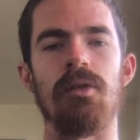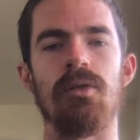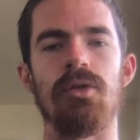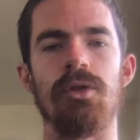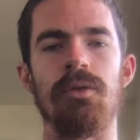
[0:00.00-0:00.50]

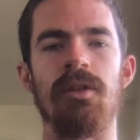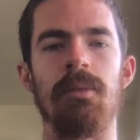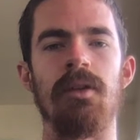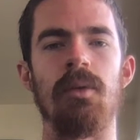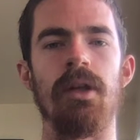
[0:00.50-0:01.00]
choosing
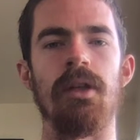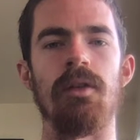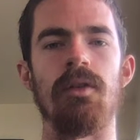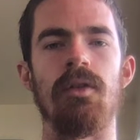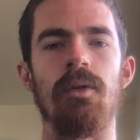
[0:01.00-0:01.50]
between
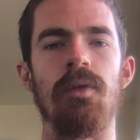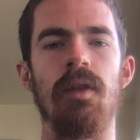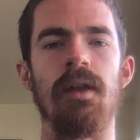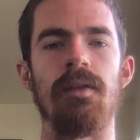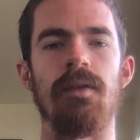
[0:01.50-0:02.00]
two
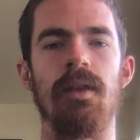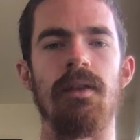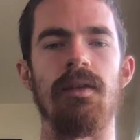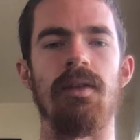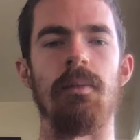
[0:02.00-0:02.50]
things that
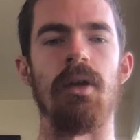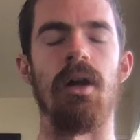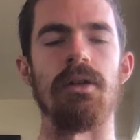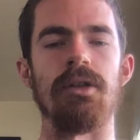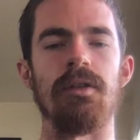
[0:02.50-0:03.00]
the
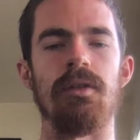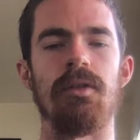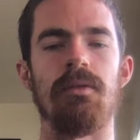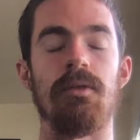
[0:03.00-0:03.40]
subconscious,